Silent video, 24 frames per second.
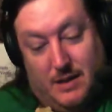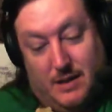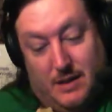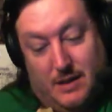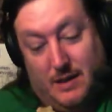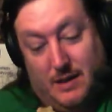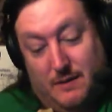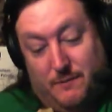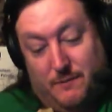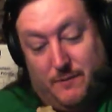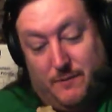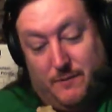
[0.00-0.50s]

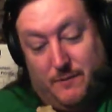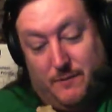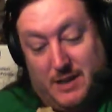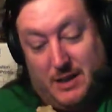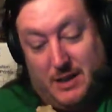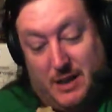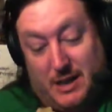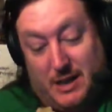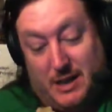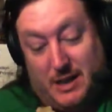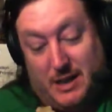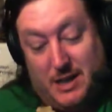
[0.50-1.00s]

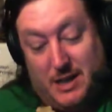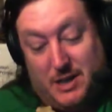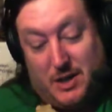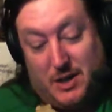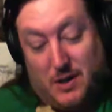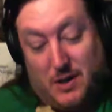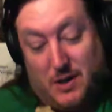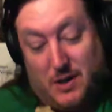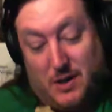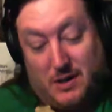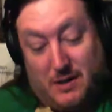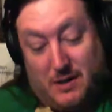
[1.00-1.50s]
E-Fun Lucky
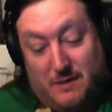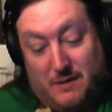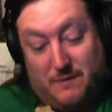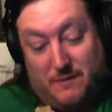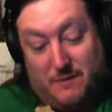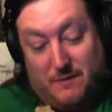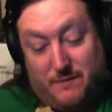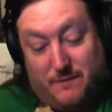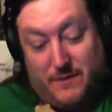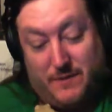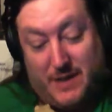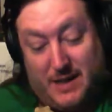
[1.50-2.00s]
Card.
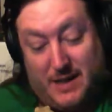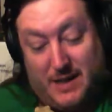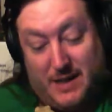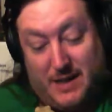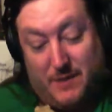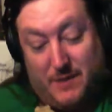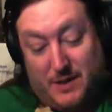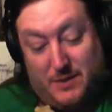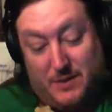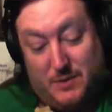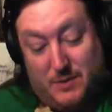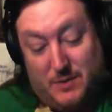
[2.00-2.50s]

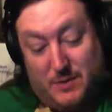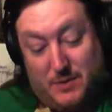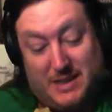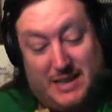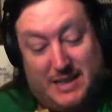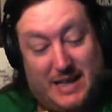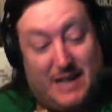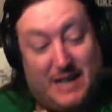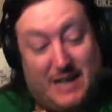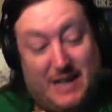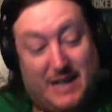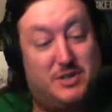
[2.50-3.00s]

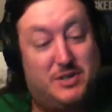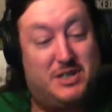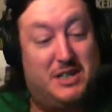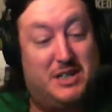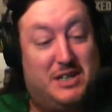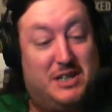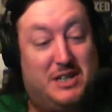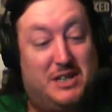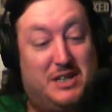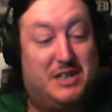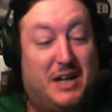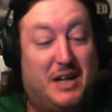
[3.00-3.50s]

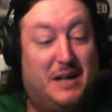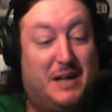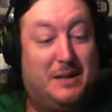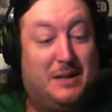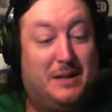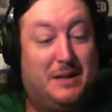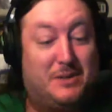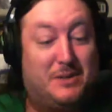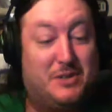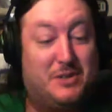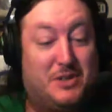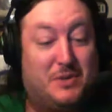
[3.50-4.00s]

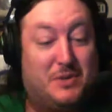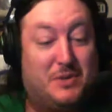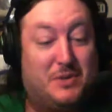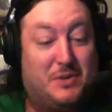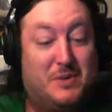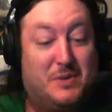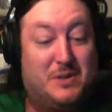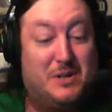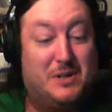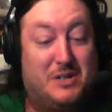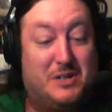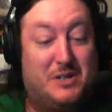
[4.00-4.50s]
$500,000
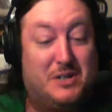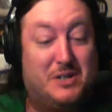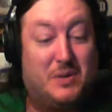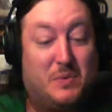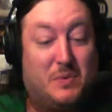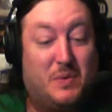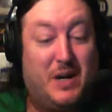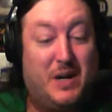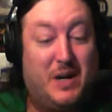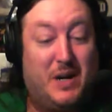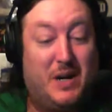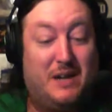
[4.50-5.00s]
awards are
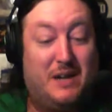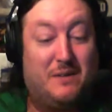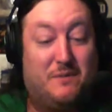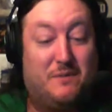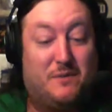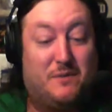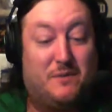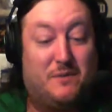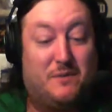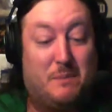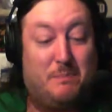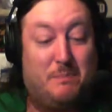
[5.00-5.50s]
waiting
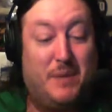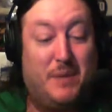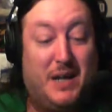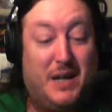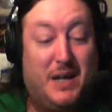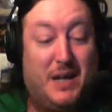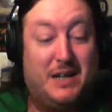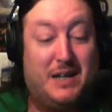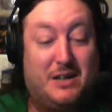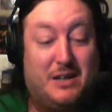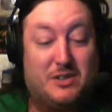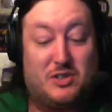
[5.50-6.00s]
for
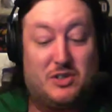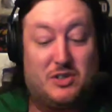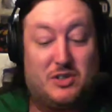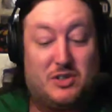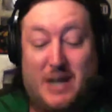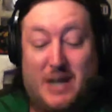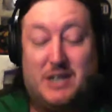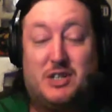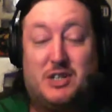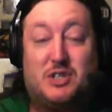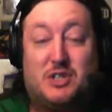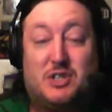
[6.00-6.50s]
picking
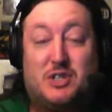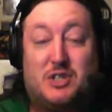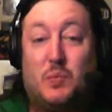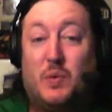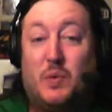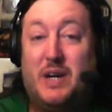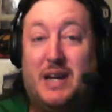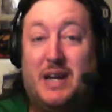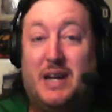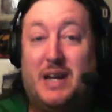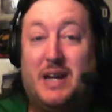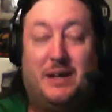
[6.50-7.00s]
scratch to
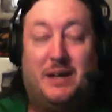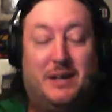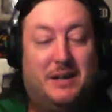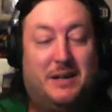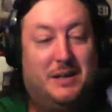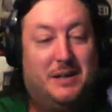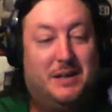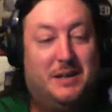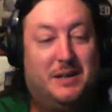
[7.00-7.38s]
win.